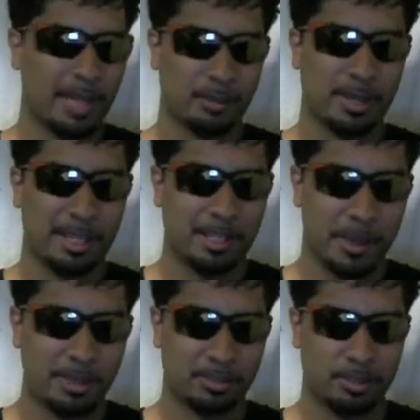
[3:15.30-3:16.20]
That's why he's
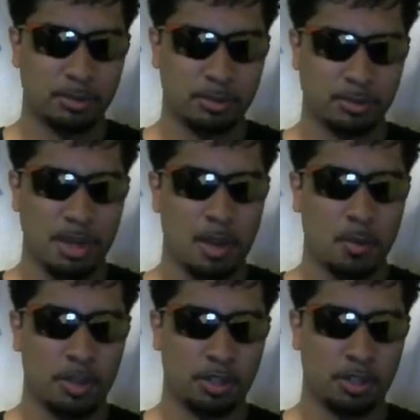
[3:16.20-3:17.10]
best used
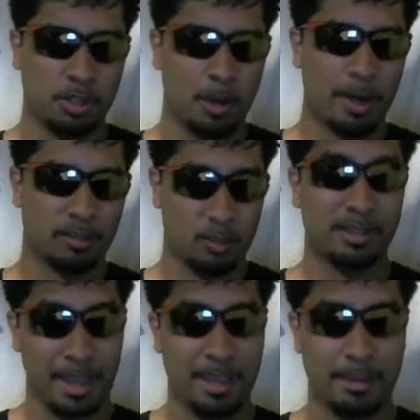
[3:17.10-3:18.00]
when you're about to win
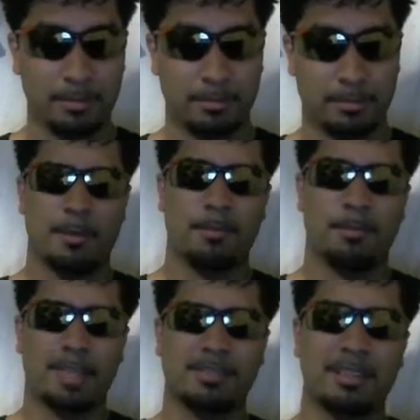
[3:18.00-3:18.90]
the game.
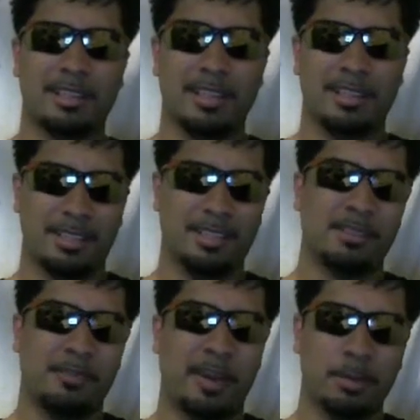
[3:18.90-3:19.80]
Basically,
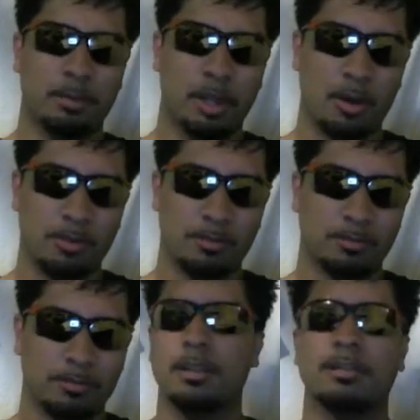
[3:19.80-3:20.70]
he's the final blow.
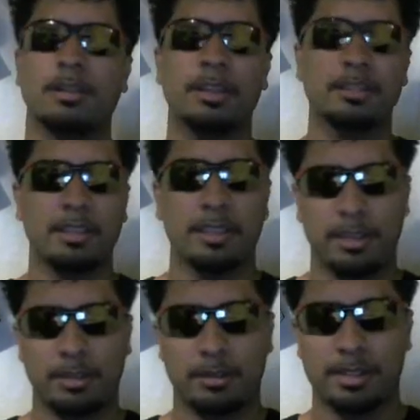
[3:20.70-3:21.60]
The good thing
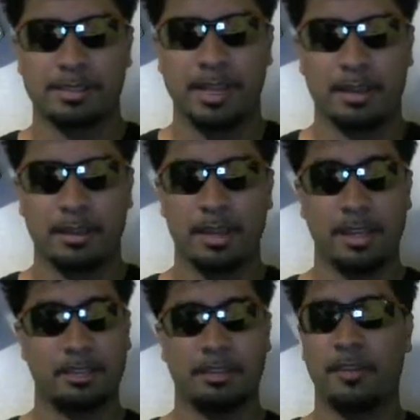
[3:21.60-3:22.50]
here is that
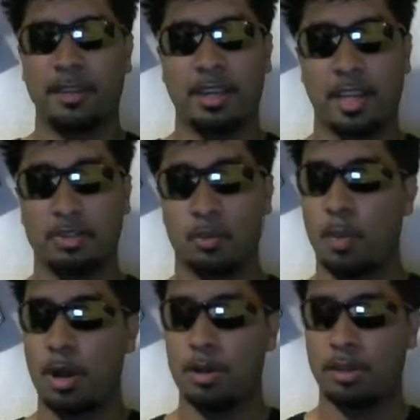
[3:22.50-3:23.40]
his effect
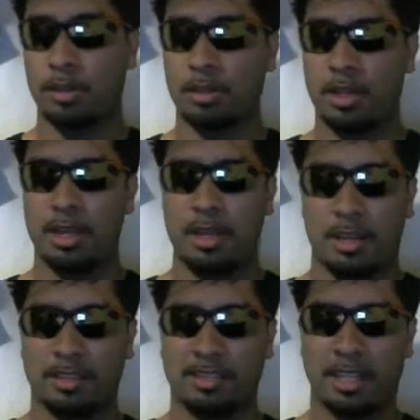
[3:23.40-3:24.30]
negation, while good,
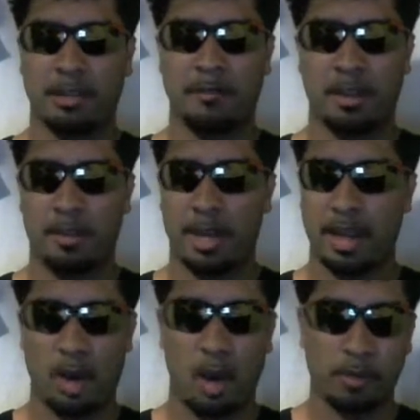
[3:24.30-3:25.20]
his second effect might
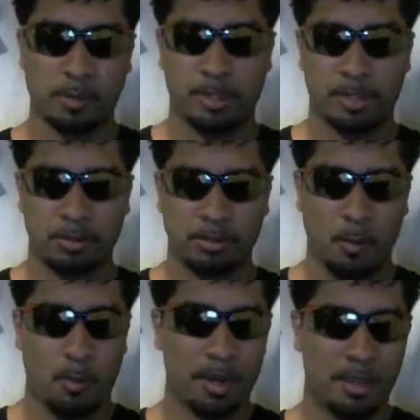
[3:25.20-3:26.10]
not always be used,
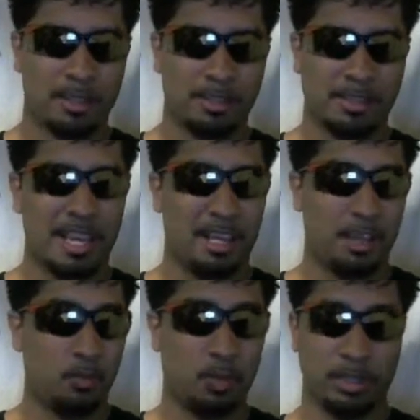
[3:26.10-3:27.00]
but when it is,
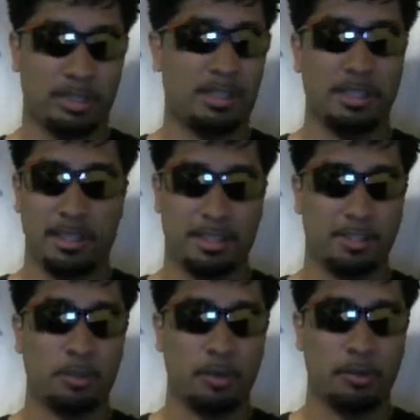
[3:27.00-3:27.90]
it really
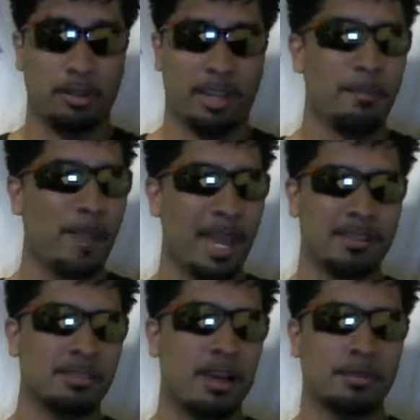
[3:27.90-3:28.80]
is worth it. It
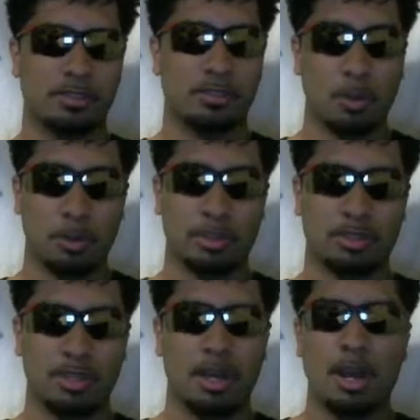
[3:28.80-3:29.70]
pays off so
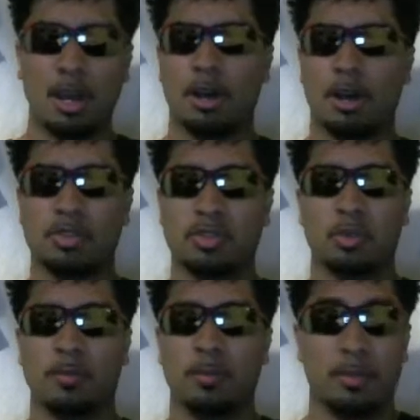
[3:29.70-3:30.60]
much.
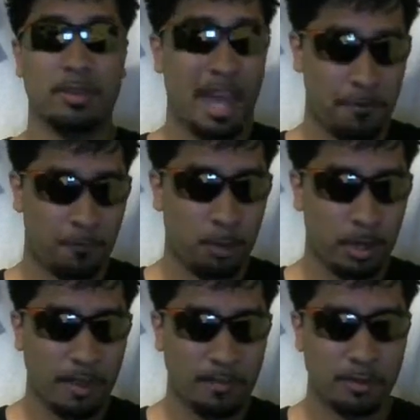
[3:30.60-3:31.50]
Also, at
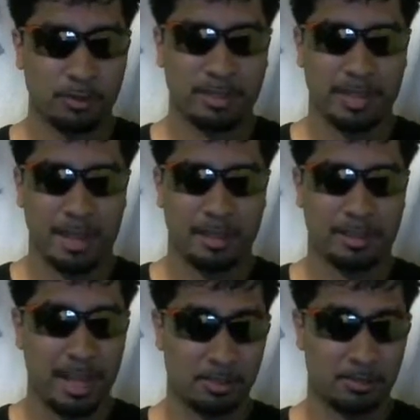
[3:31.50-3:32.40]
4500 attack,
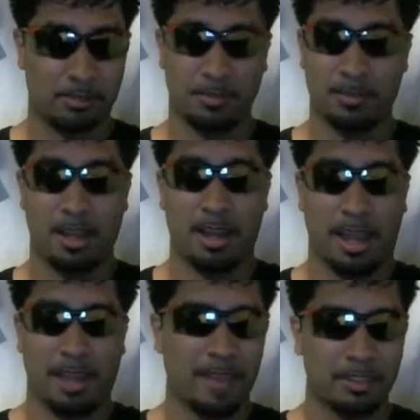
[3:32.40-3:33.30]
that's
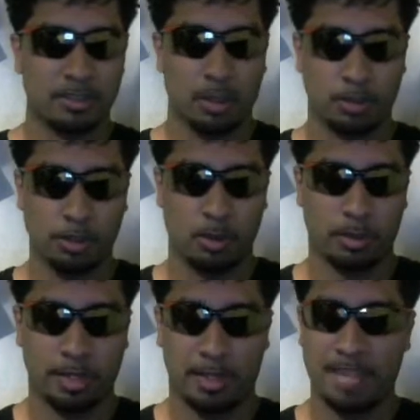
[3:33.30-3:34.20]
no
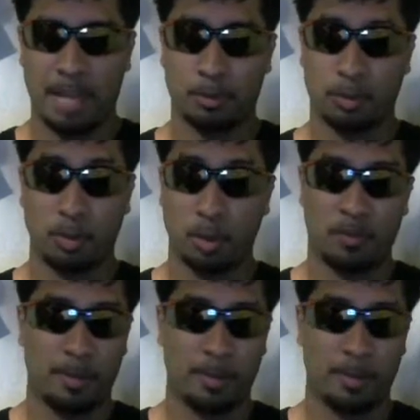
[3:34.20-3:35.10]
joke. He's able to run
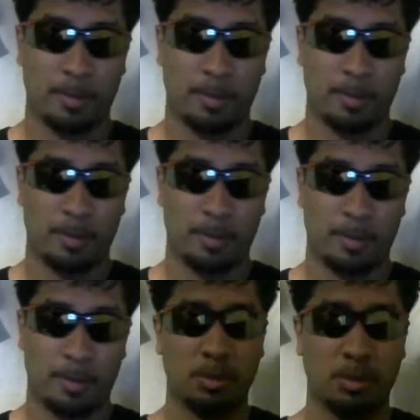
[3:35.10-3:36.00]
over basically any
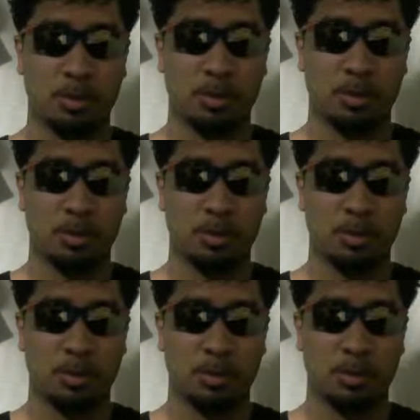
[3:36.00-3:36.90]
monster in the game.
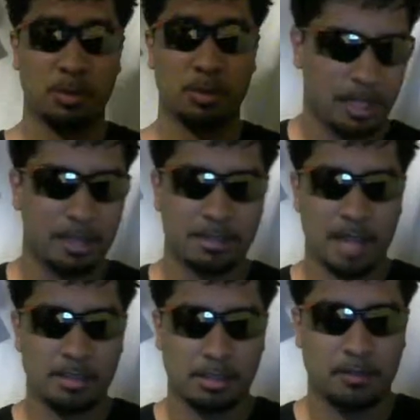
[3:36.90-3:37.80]
And it's
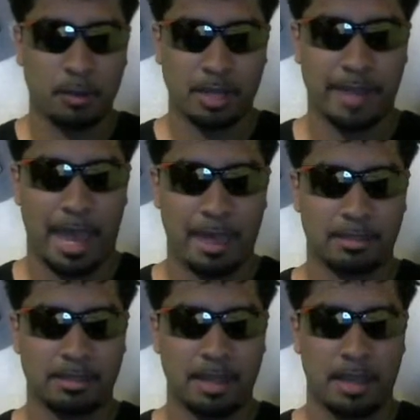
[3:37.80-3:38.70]
not just Photon
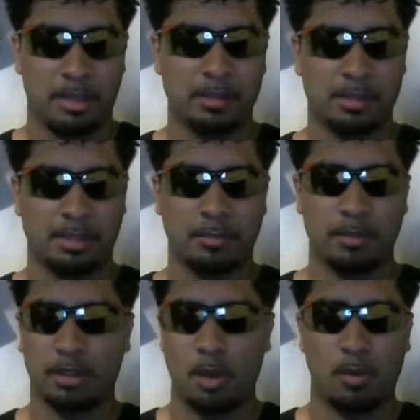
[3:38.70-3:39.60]
Galaxy that uses him.
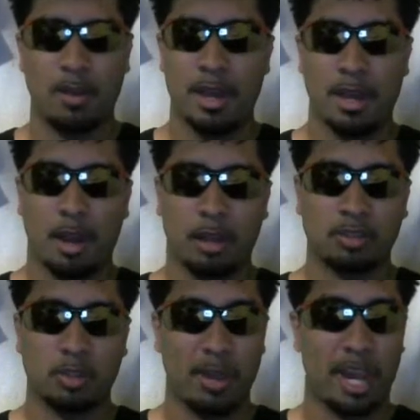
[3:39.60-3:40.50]
No.
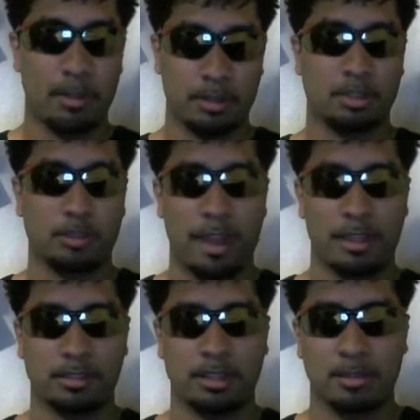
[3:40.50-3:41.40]
Also, Heretic
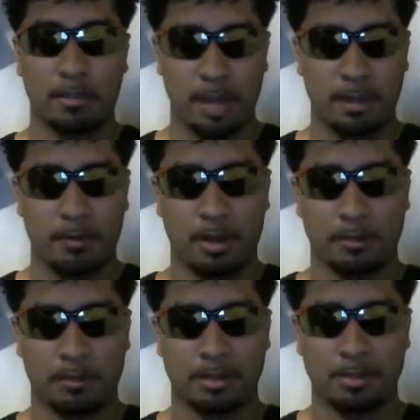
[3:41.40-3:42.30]
Dragons can benefit
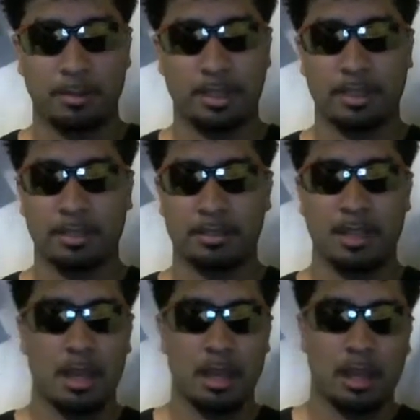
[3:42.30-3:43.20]
off of this
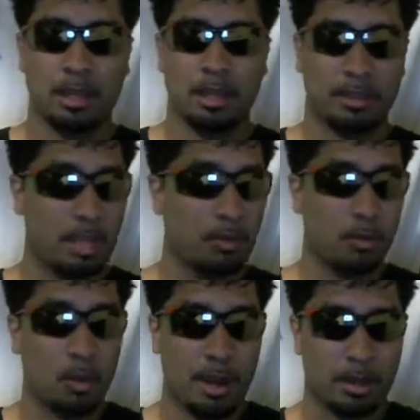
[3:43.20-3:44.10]
because they
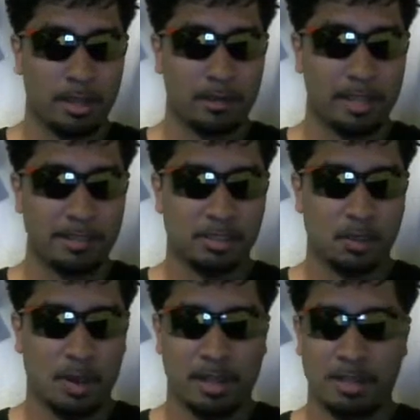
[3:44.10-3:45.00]
require level 8s
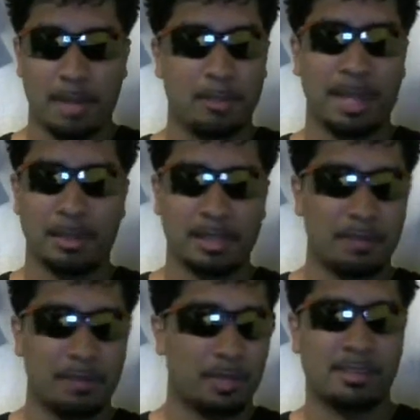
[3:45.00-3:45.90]
as well, and they bring out
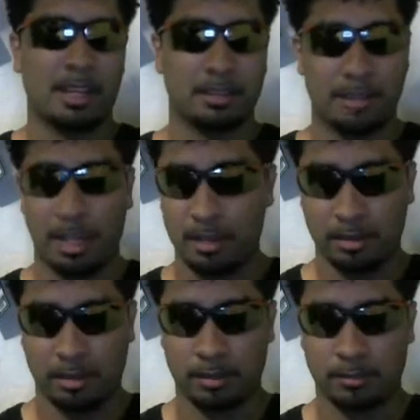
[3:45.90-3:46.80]
level 8s like
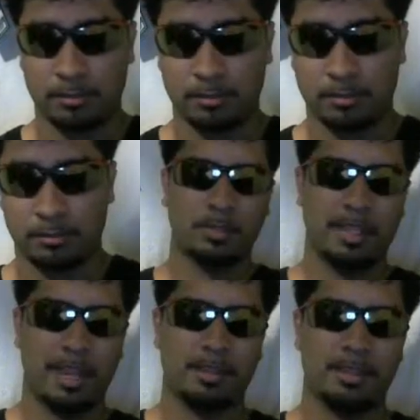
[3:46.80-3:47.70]
nothing. Once
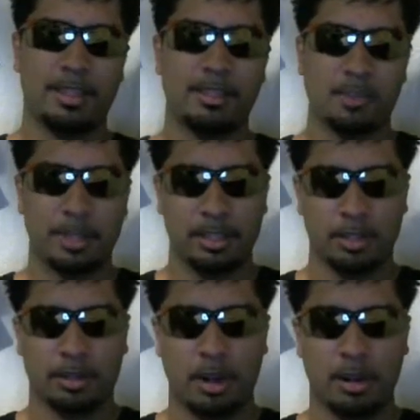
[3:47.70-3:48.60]
again, he's a really
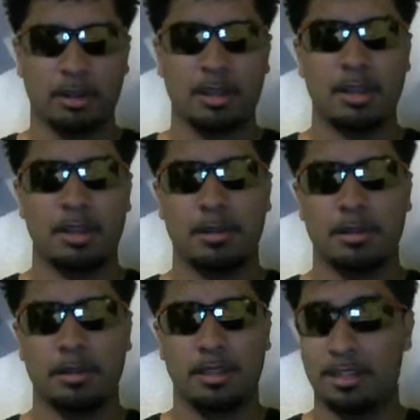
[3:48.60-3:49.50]
good card.
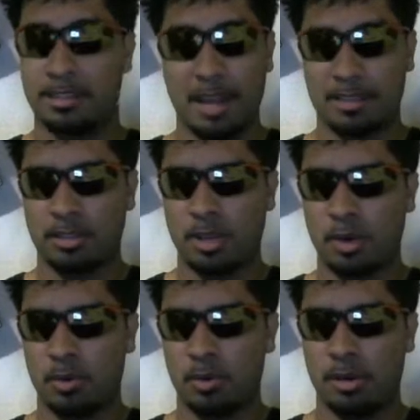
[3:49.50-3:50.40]
He's not
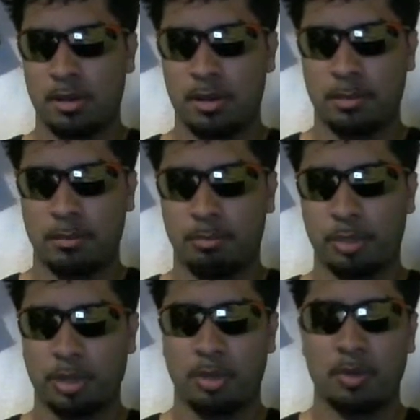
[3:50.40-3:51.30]
slow,
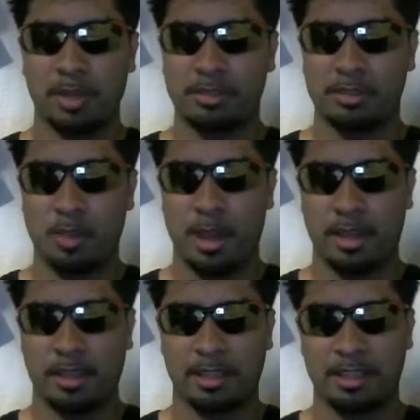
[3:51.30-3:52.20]
but there are reasons
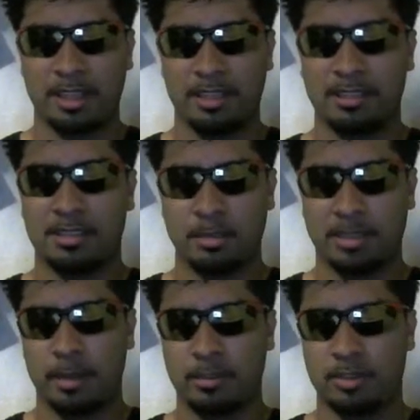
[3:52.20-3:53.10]
why he's
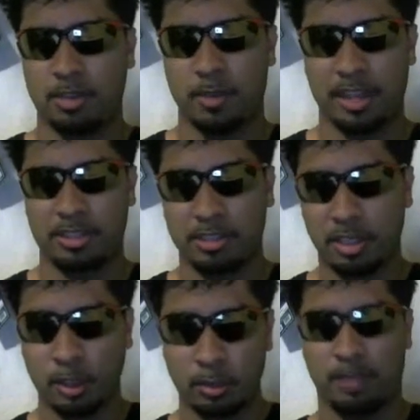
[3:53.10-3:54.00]
sometimes,
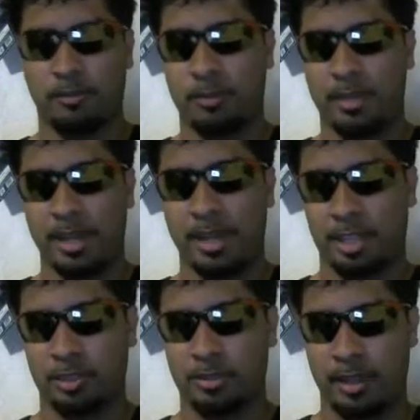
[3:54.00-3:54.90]
excluded from the
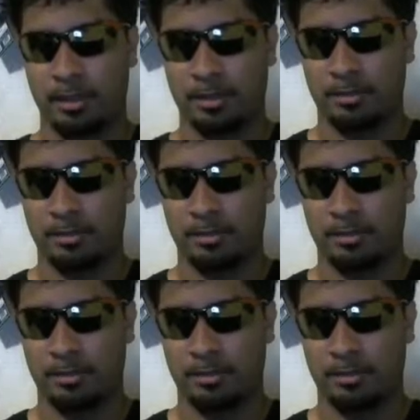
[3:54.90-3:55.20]
extra deck.